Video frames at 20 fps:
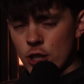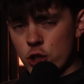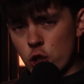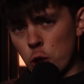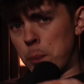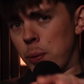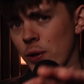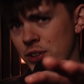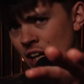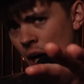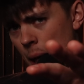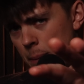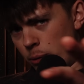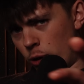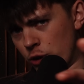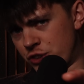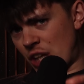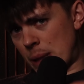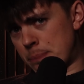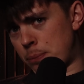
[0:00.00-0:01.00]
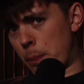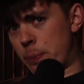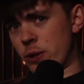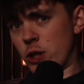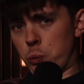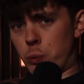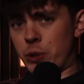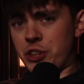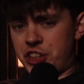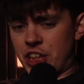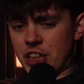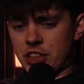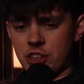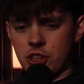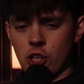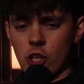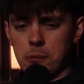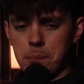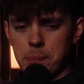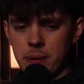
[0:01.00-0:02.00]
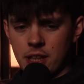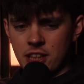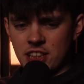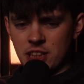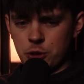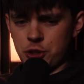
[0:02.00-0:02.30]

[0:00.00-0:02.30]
A couple dartboards are popping up, which is good because I